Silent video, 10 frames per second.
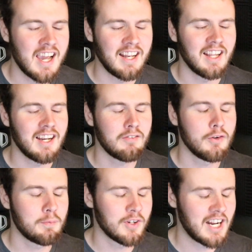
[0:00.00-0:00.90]
And then if
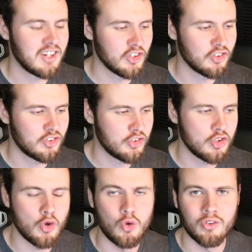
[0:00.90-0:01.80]
you put on your
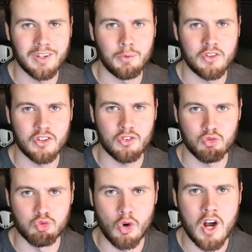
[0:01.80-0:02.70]
shoes, it would just
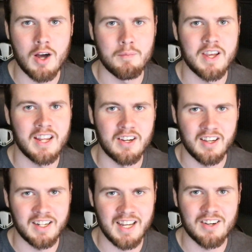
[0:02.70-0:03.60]
rub
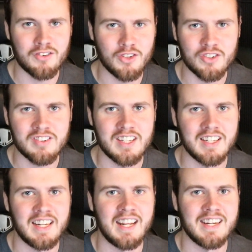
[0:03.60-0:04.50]
against your
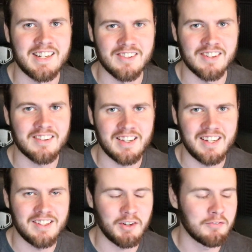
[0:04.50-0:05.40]
skin and
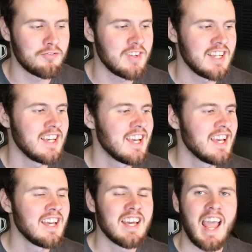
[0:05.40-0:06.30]
irritate your feet.
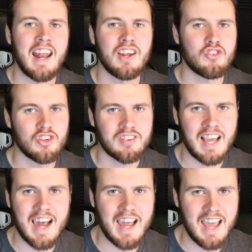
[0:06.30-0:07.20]
And it just
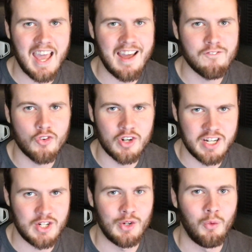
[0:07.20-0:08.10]
got
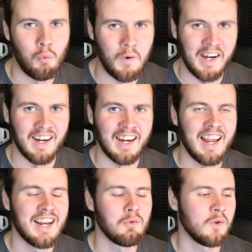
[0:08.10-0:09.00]
everywhere,
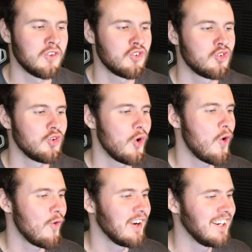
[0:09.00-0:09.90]
and it was
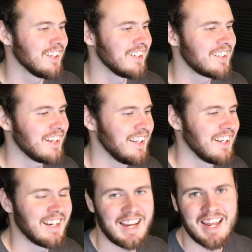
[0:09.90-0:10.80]
so
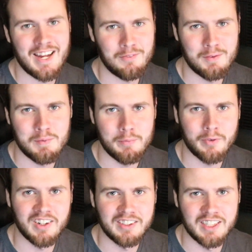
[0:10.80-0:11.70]
irritating. I hate when
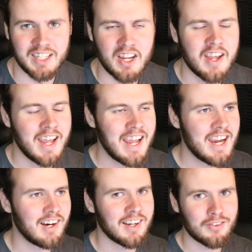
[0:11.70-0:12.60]
people are like,
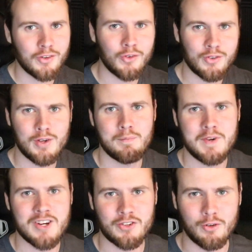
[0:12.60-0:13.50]
hey, let's go to a
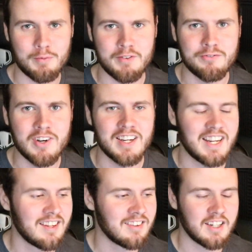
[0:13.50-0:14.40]
beach, it'll be fun.
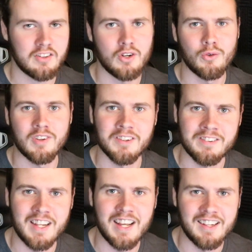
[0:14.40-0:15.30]
And it's like, no, there's
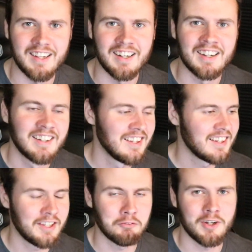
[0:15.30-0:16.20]
sand there.
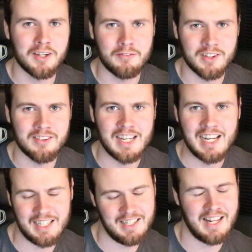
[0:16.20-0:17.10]
Get rid of the
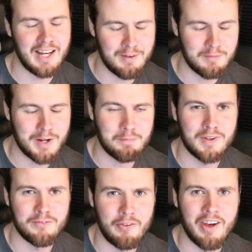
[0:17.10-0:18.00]
sand and then it might
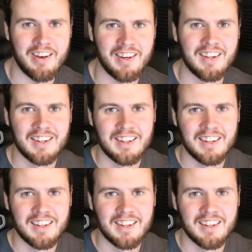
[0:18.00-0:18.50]
be fun.